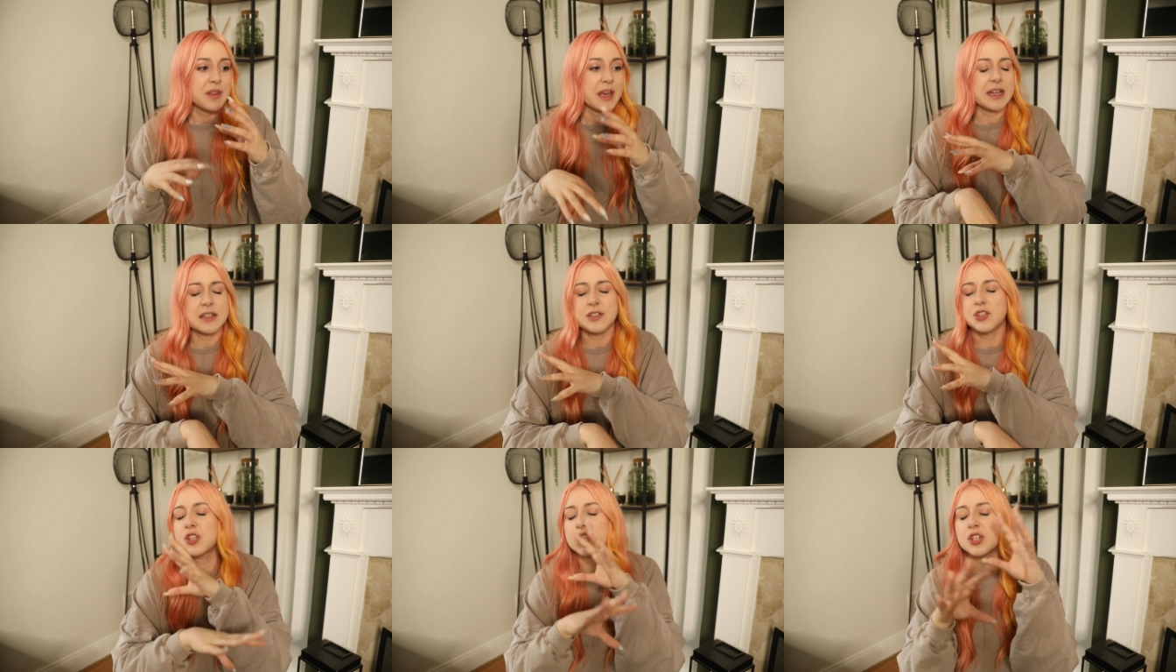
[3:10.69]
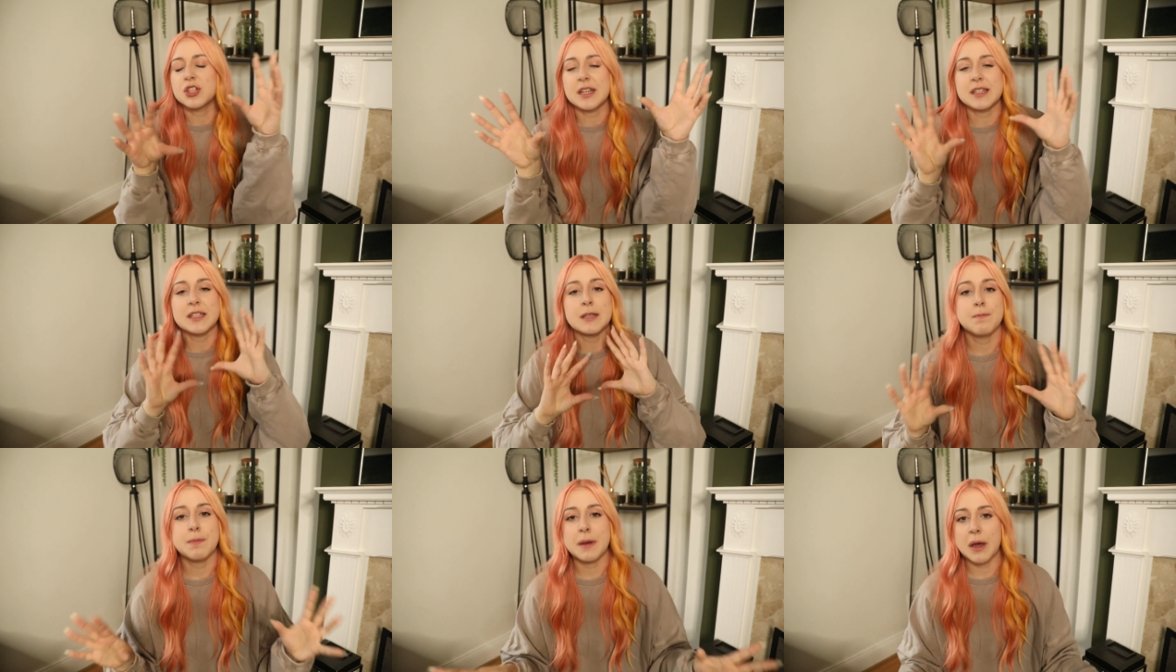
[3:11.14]
it's just,
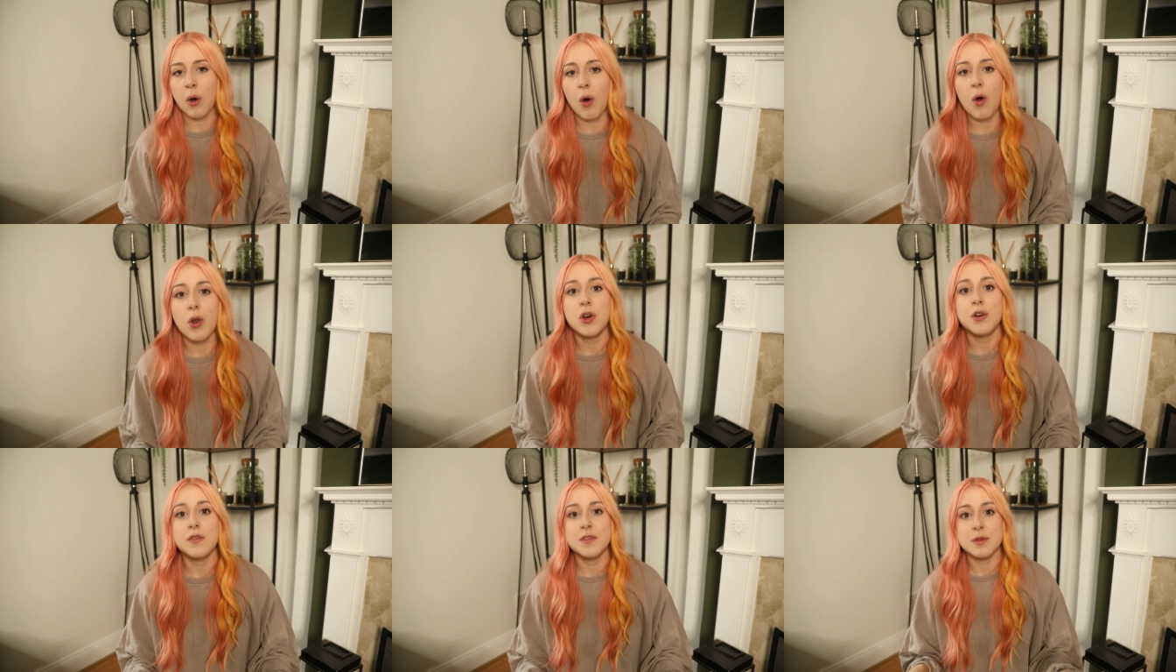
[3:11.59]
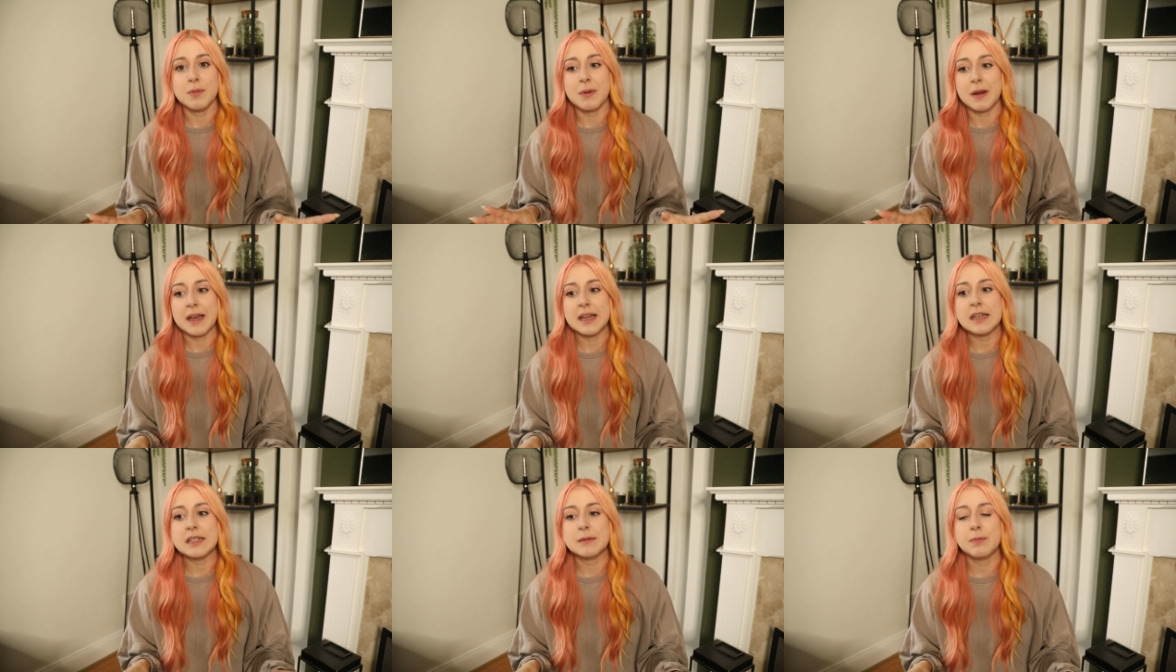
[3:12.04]
it's a bit all over the
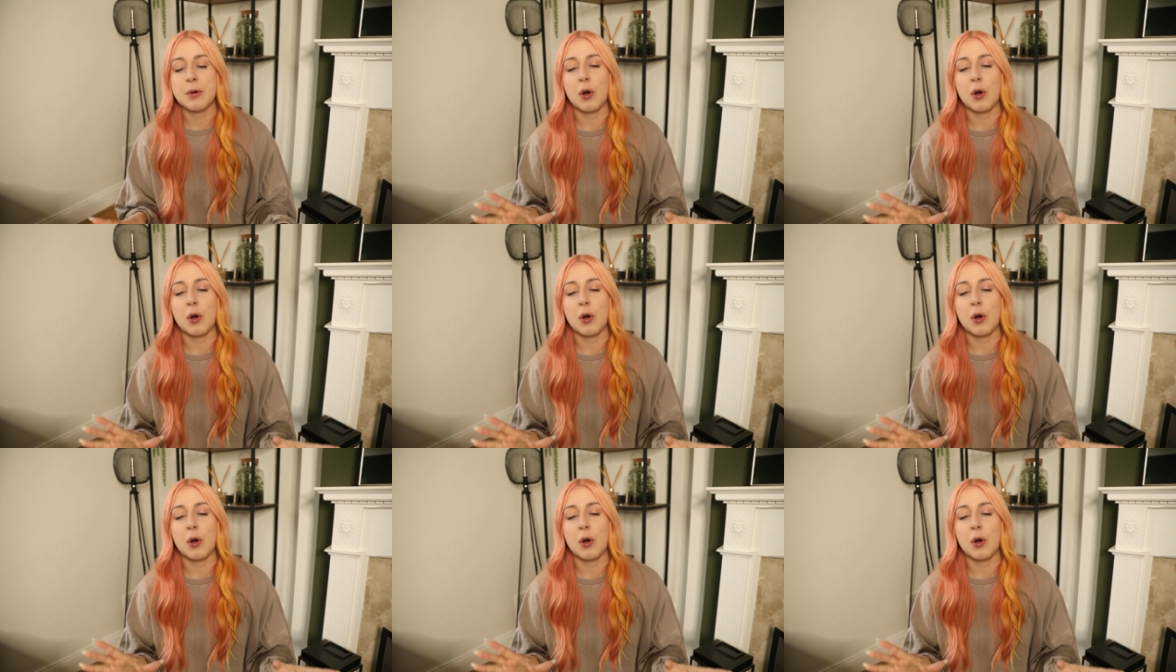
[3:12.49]
place,